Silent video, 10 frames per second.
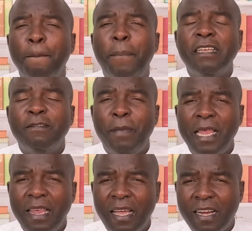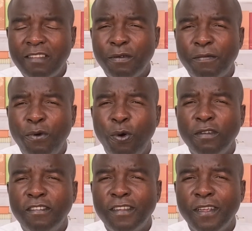But by the grace of
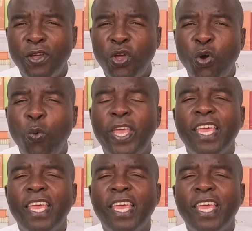God, we